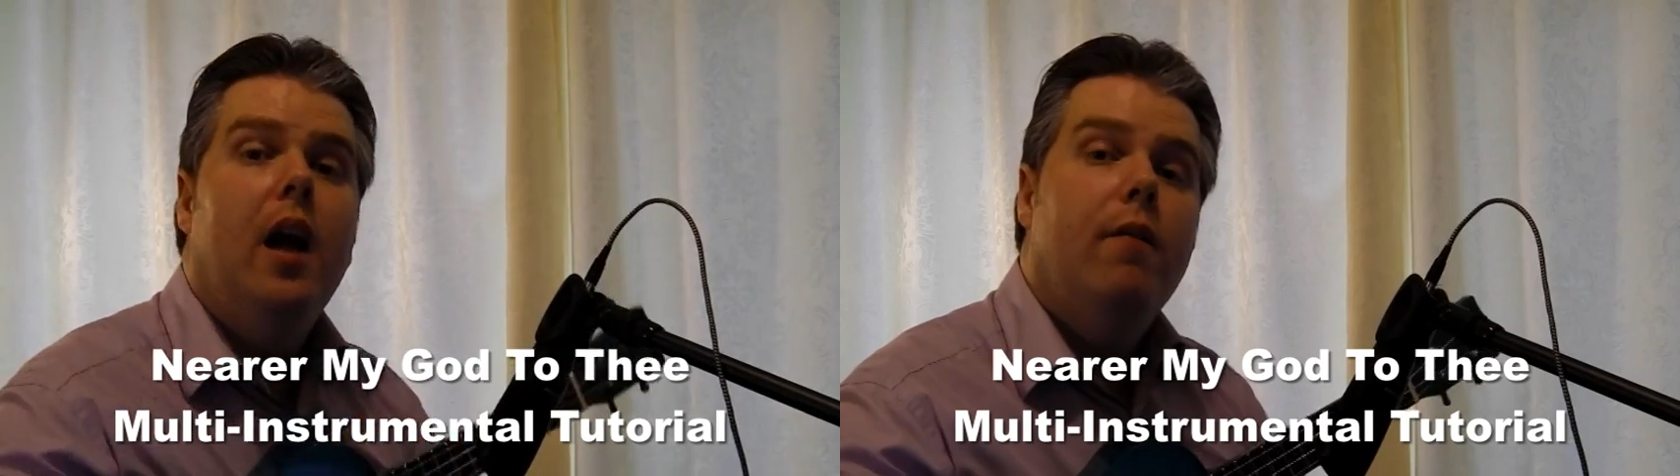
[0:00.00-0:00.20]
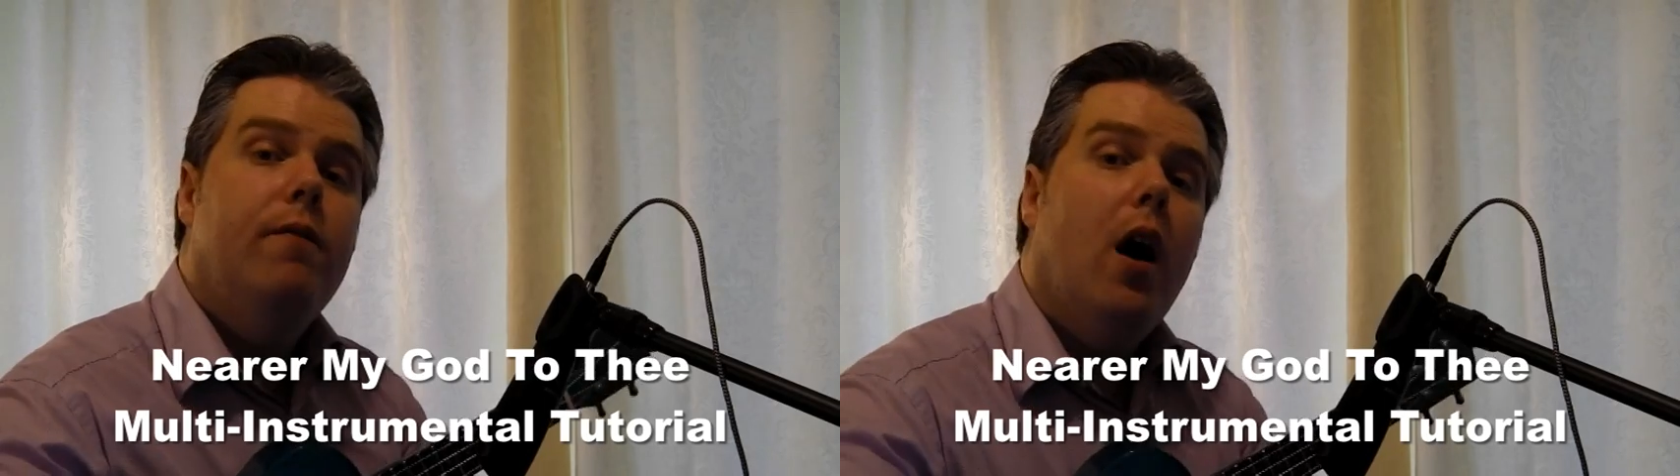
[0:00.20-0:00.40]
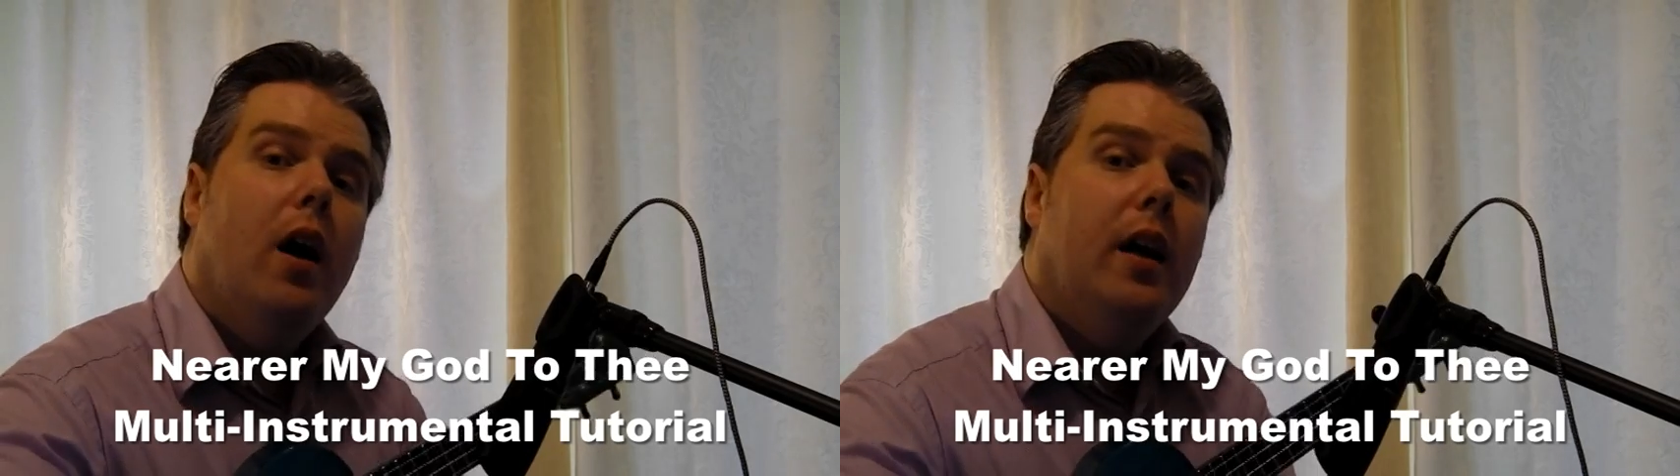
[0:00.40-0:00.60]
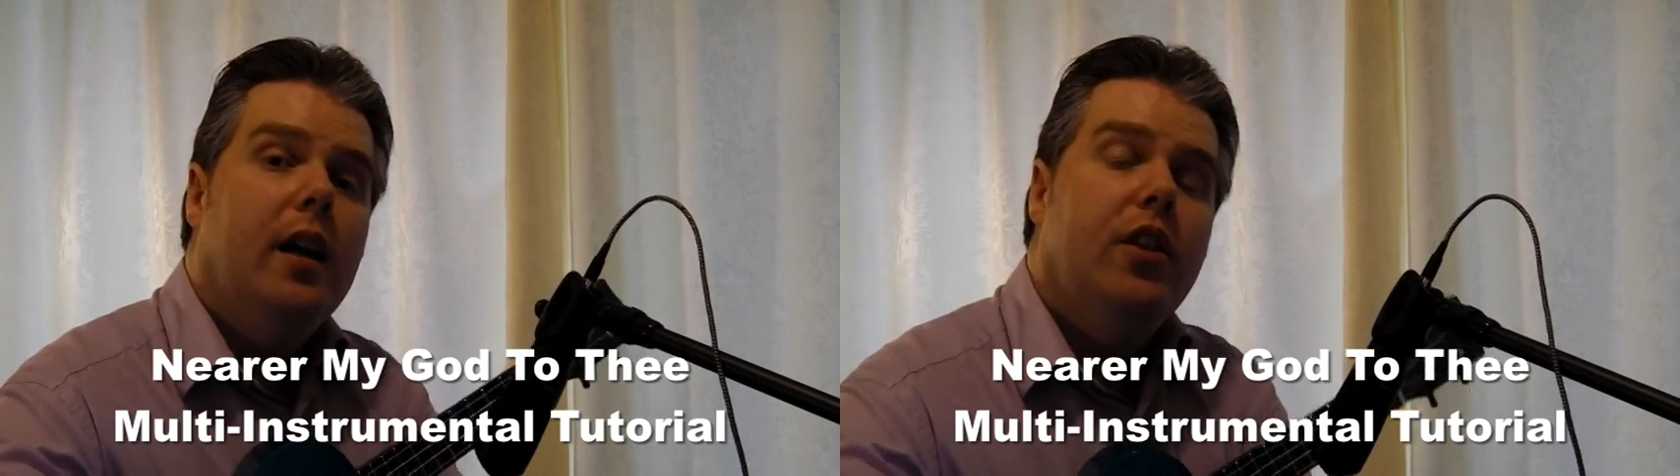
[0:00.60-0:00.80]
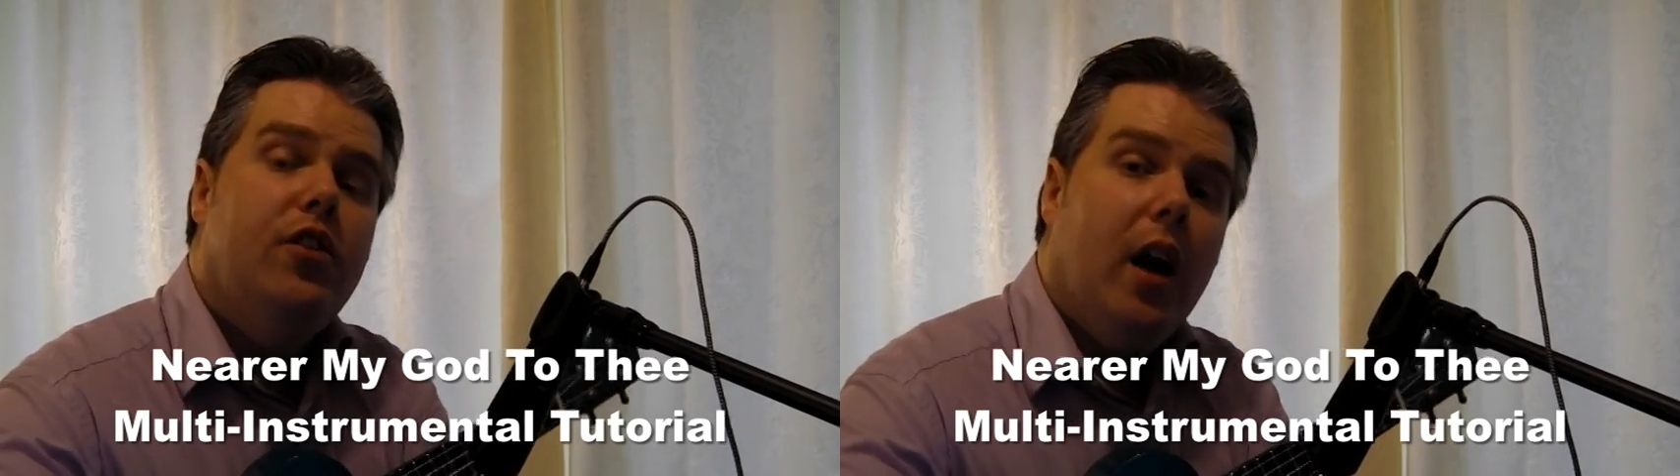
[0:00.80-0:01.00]
violin,
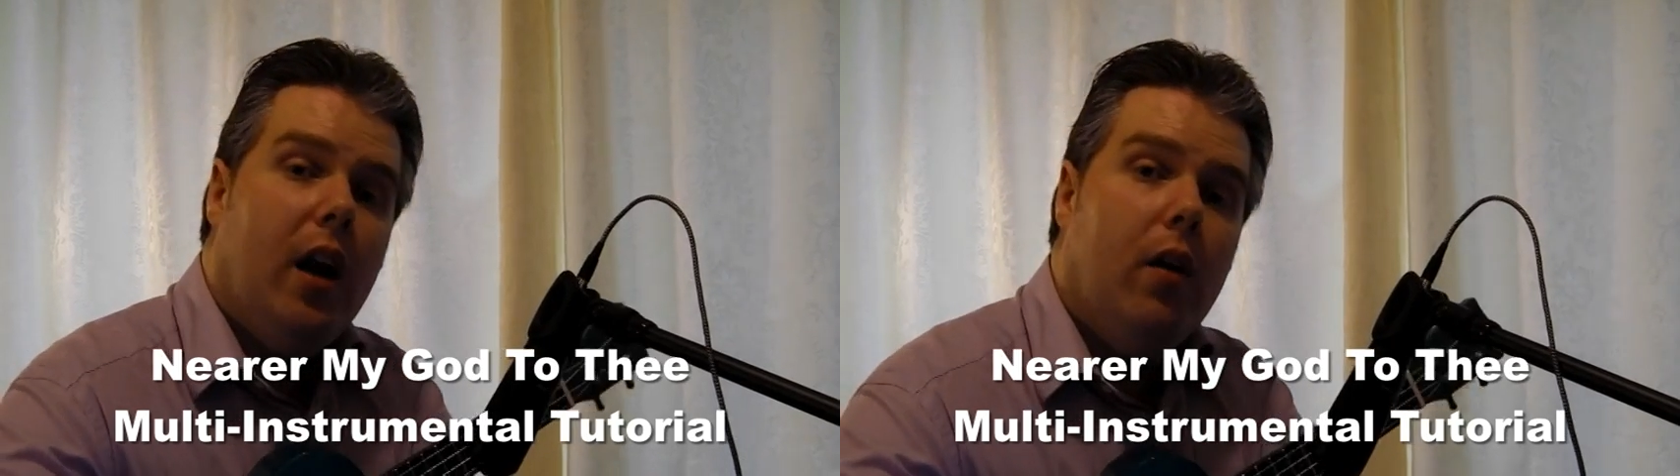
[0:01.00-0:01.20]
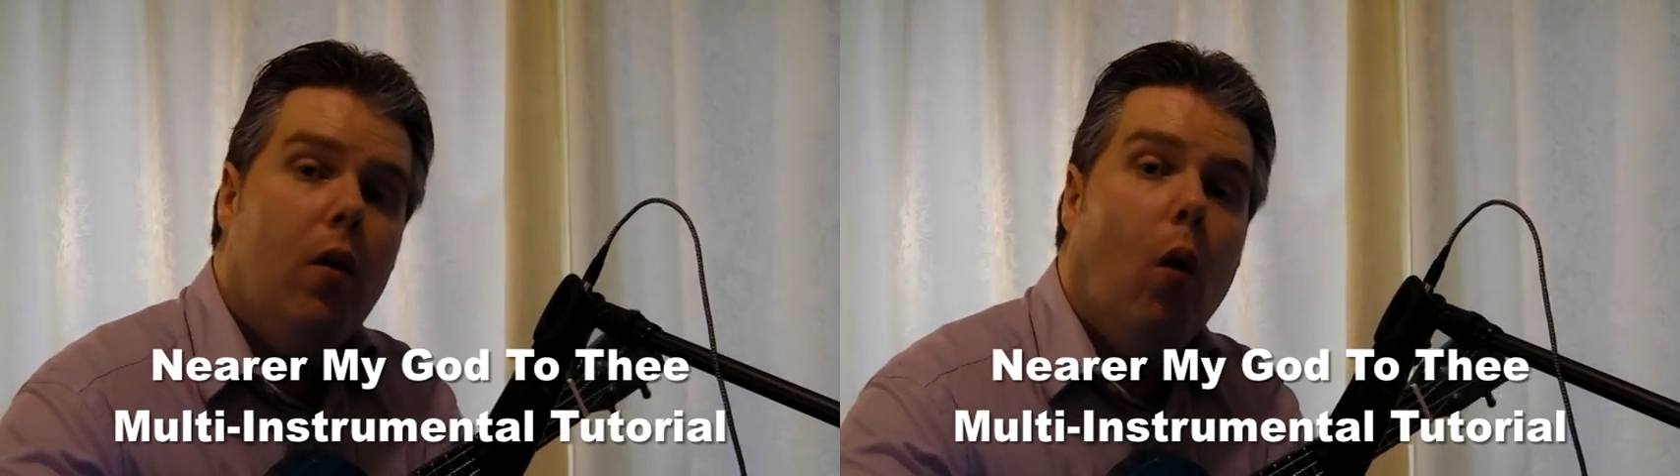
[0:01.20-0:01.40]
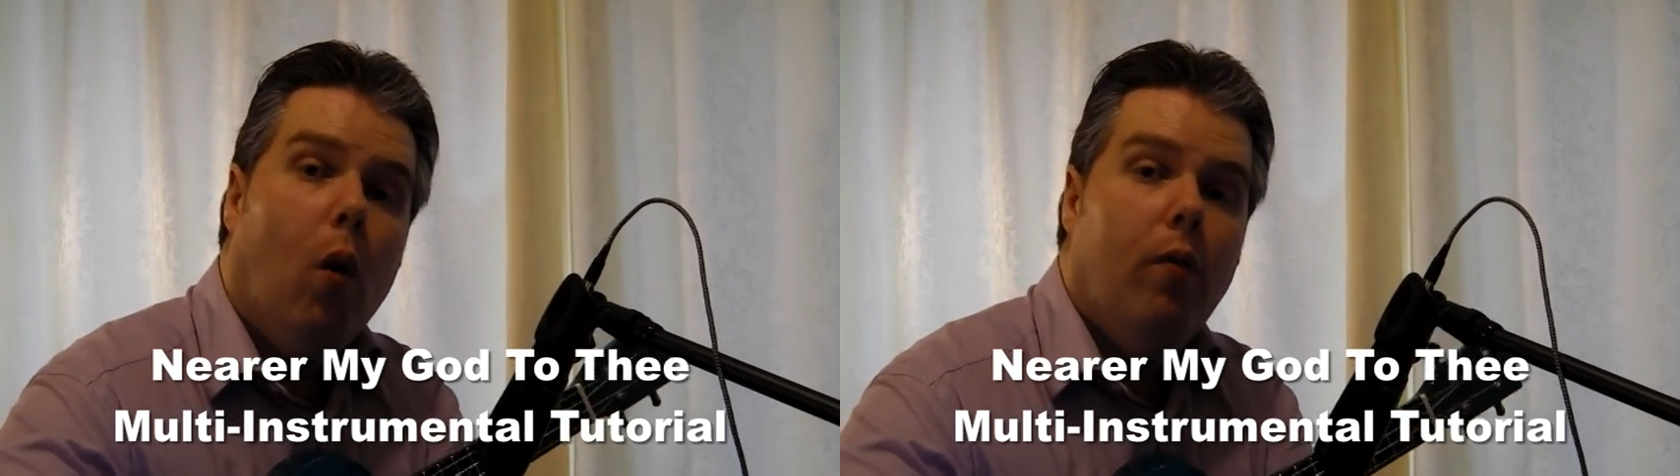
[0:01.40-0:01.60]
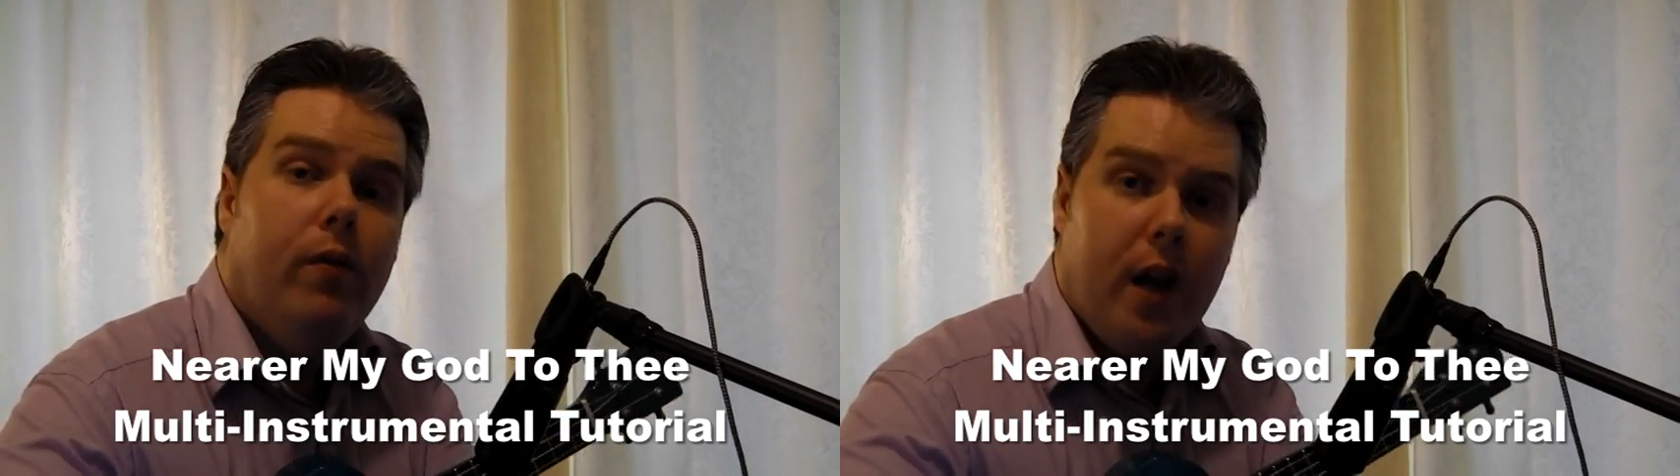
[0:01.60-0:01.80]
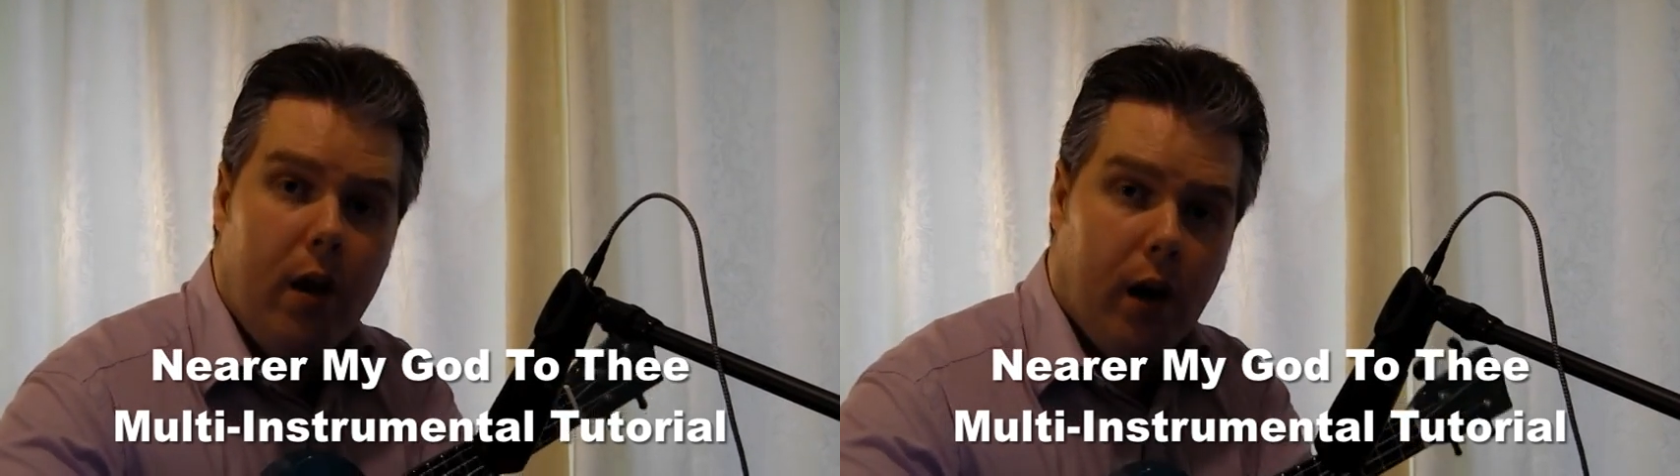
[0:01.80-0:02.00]
cello or
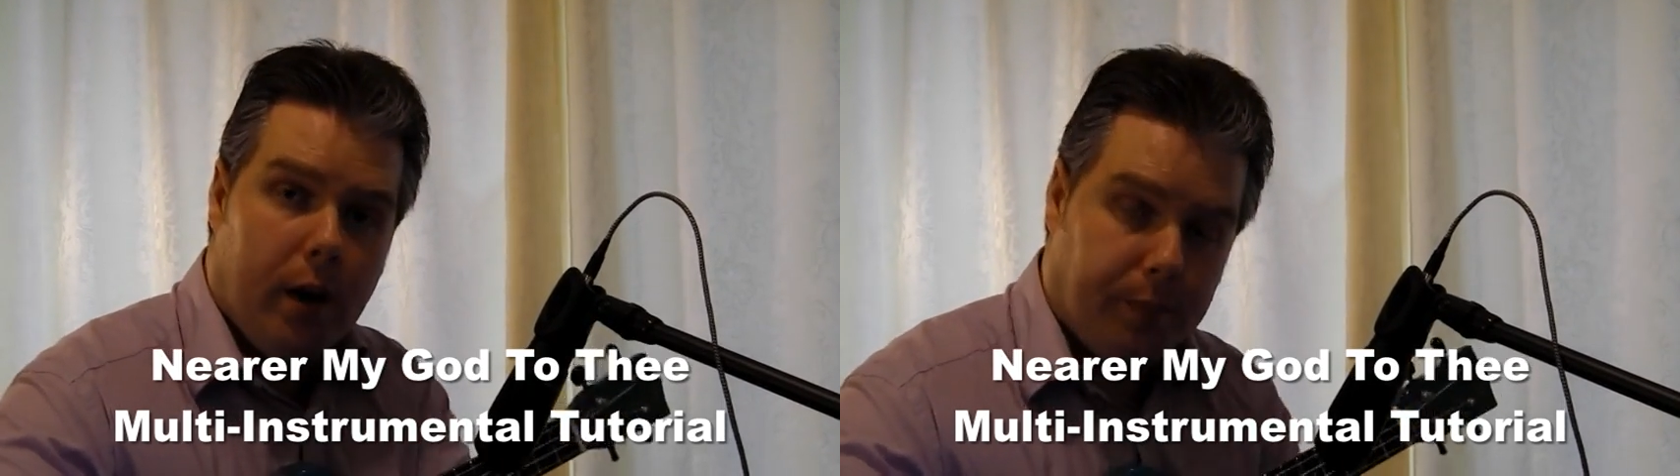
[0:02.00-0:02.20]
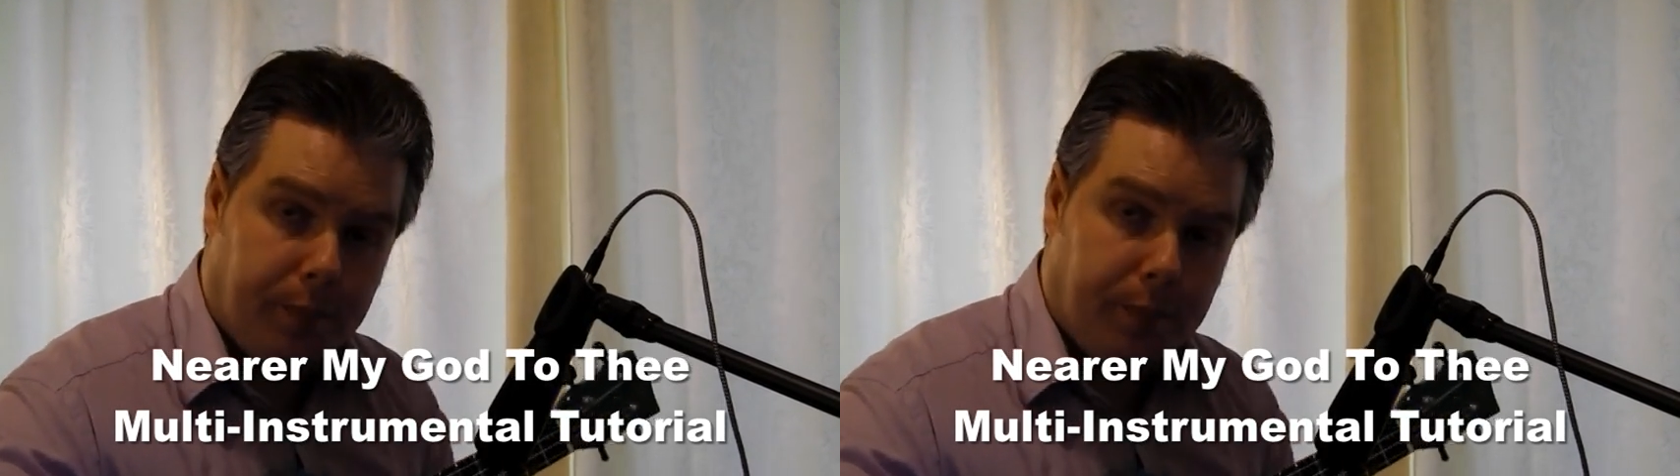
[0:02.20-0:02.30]
viola.